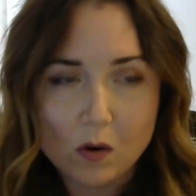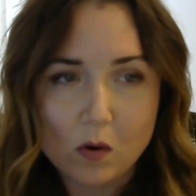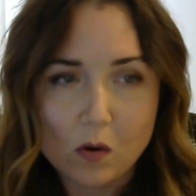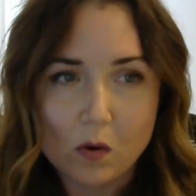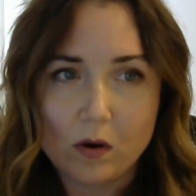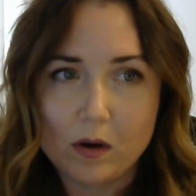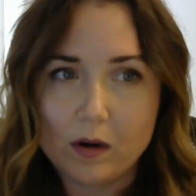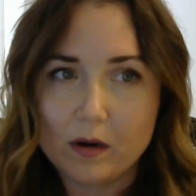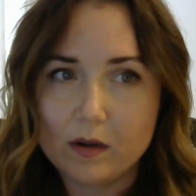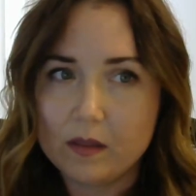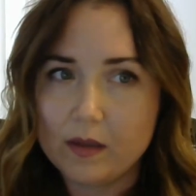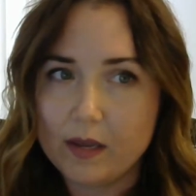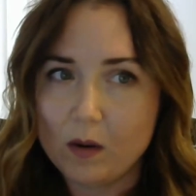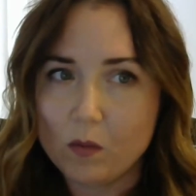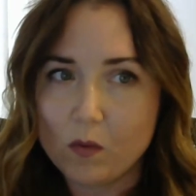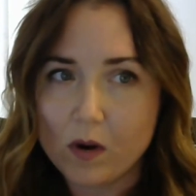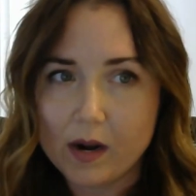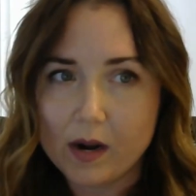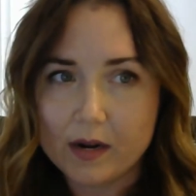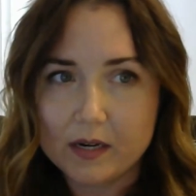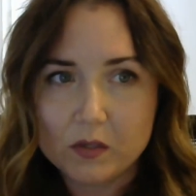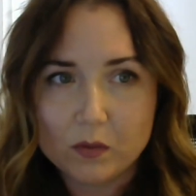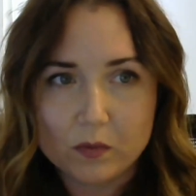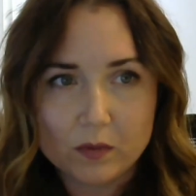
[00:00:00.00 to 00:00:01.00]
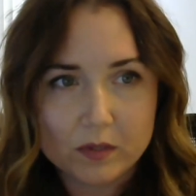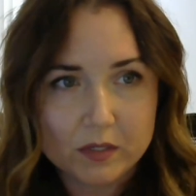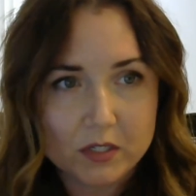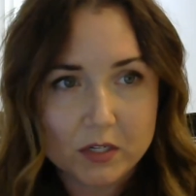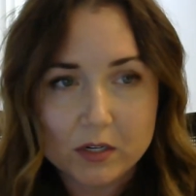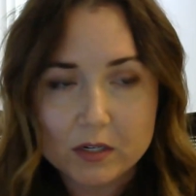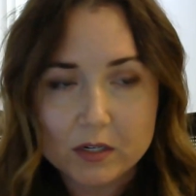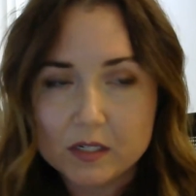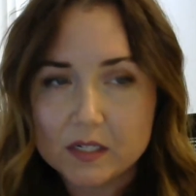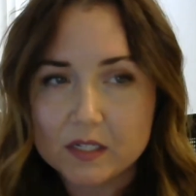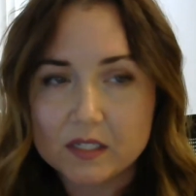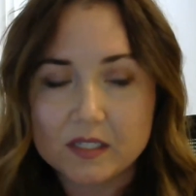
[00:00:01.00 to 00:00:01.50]
or they wanted to
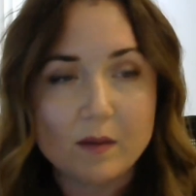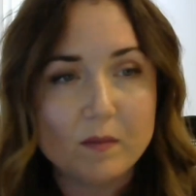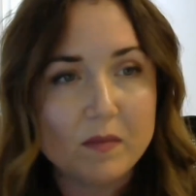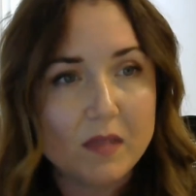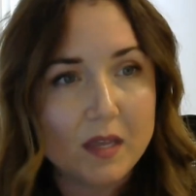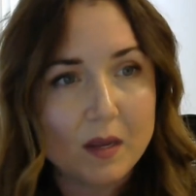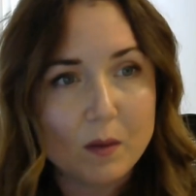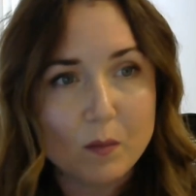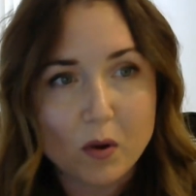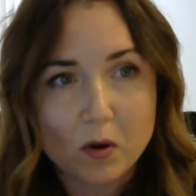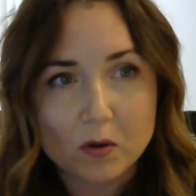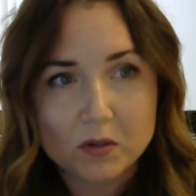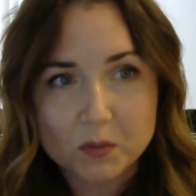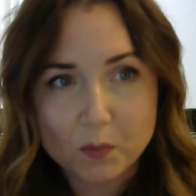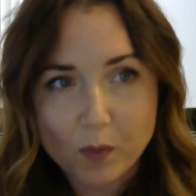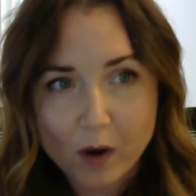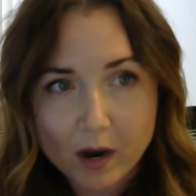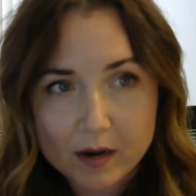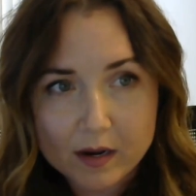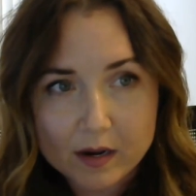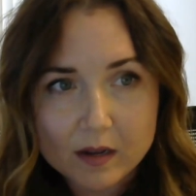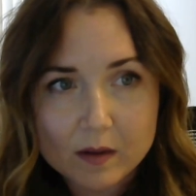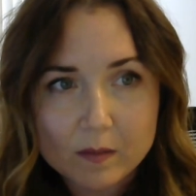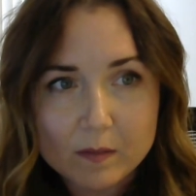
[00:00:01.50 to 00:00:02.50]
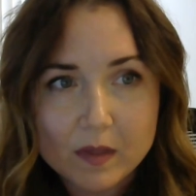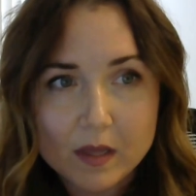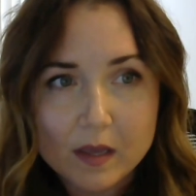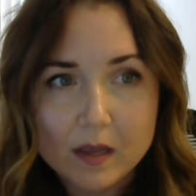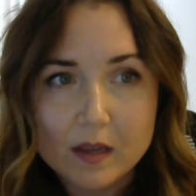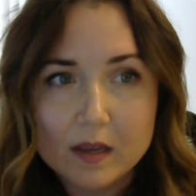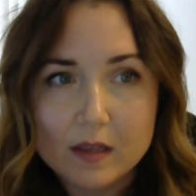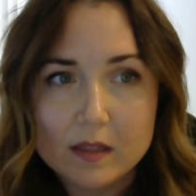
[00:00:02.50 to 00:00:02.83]
return to something postpartum,